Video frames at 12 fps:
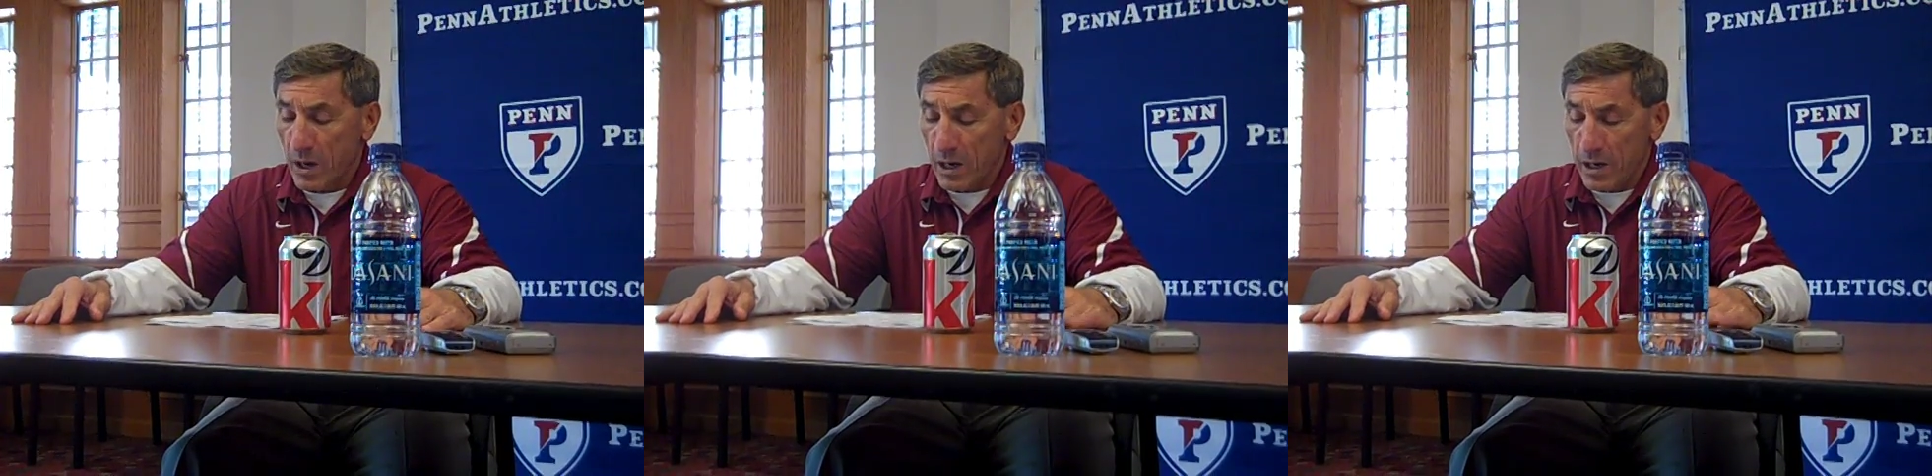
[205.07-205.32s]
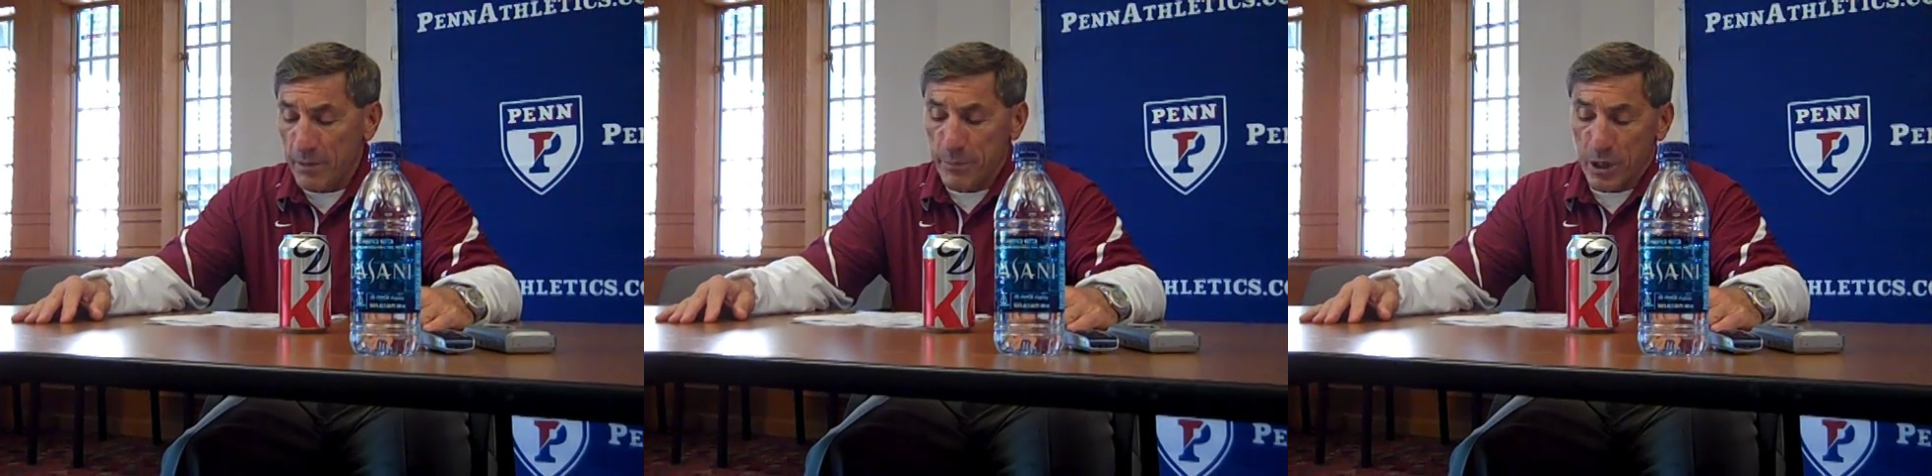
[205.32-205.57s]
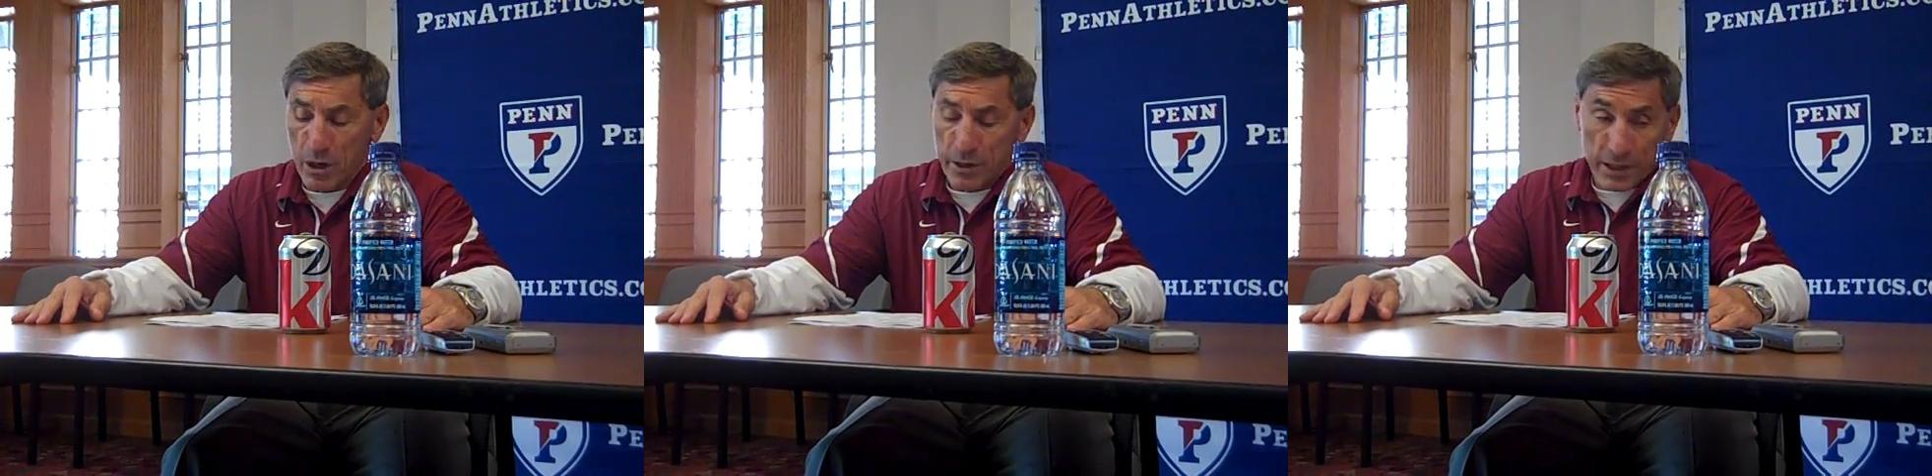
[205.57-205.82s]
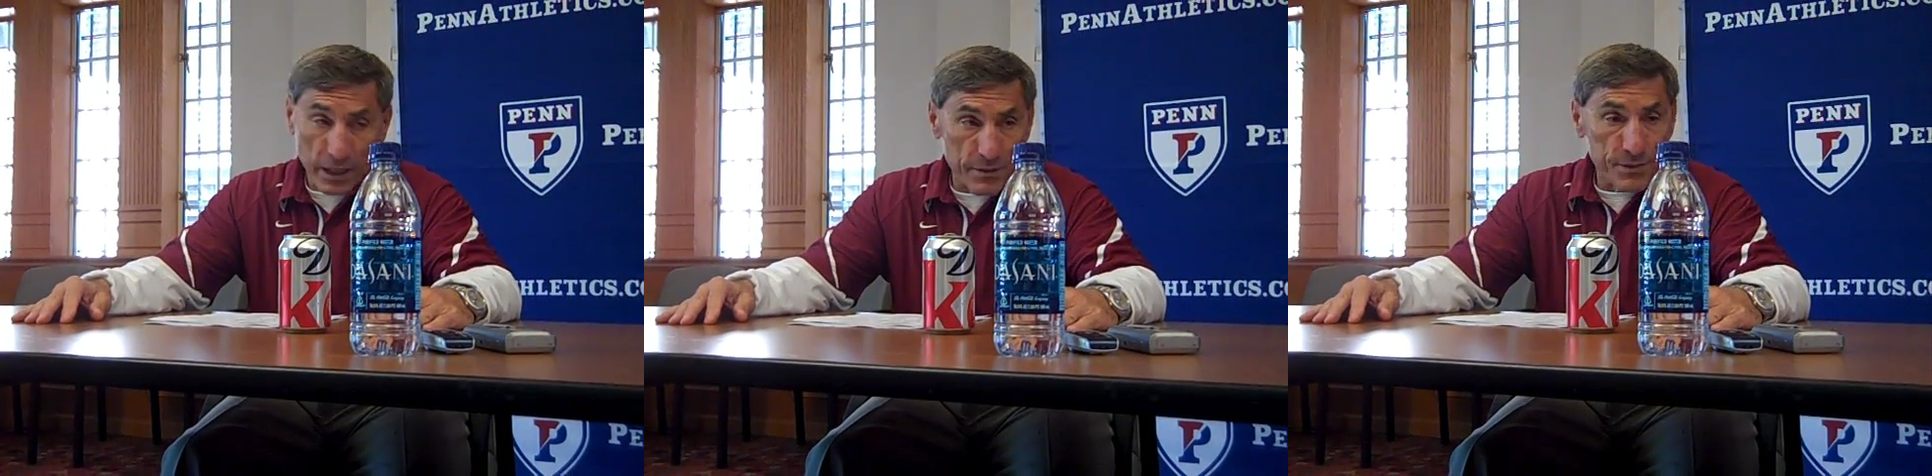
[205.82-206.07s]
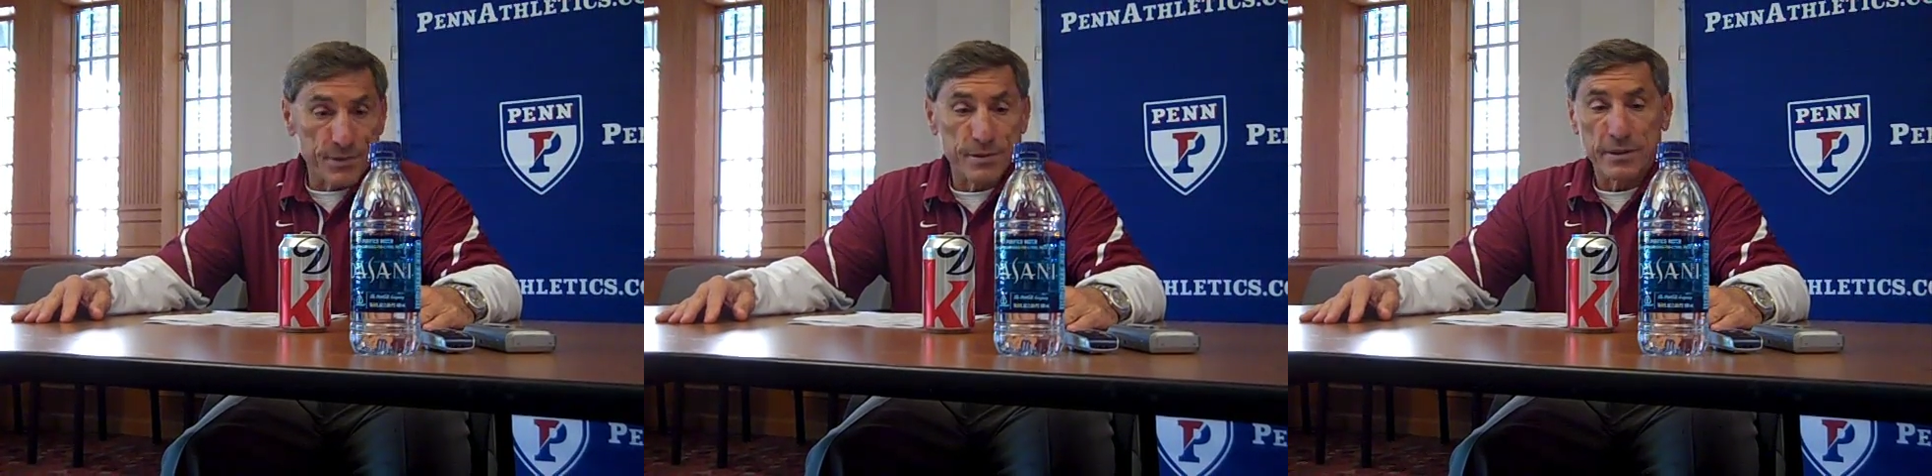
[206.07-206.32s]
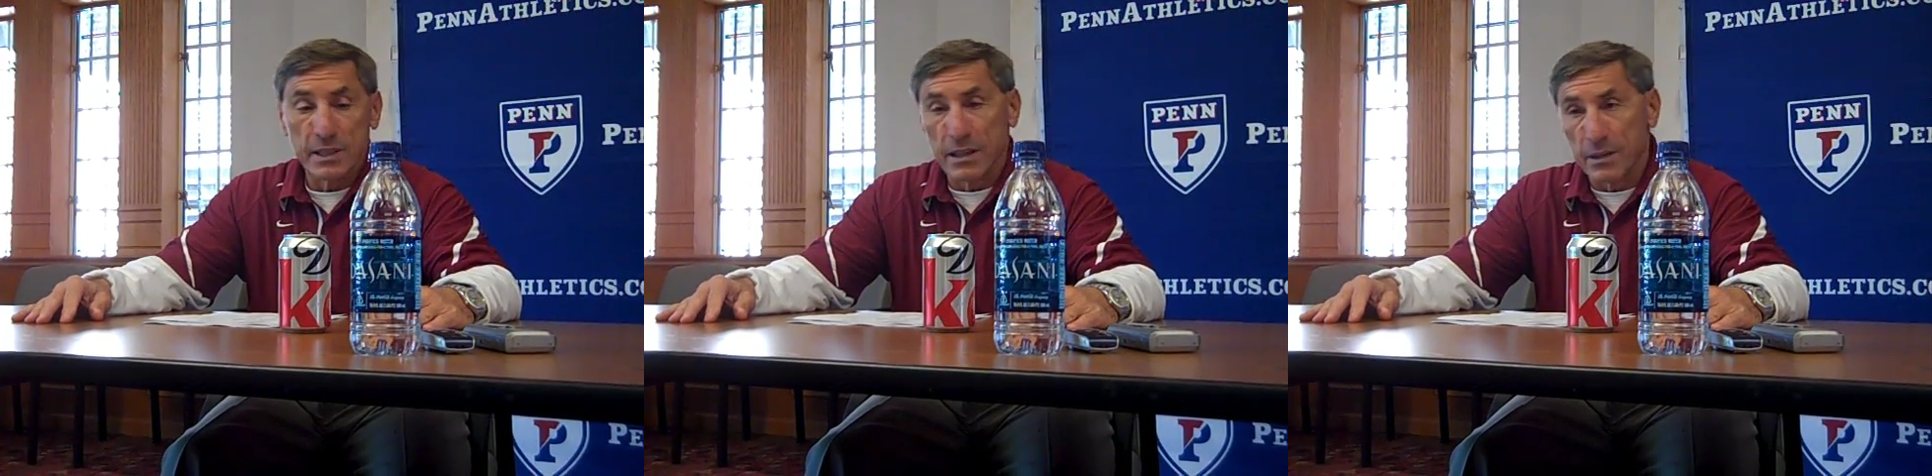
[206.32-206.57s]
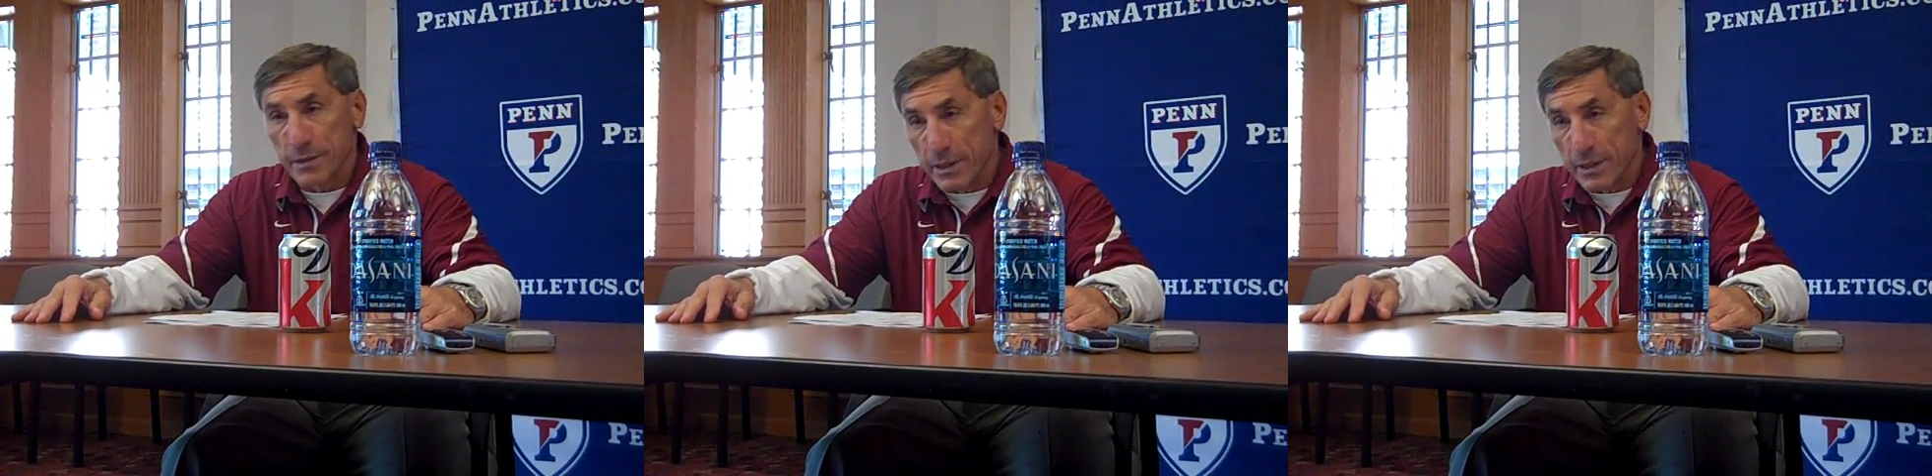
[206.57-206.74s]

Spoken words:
but our kids, you know,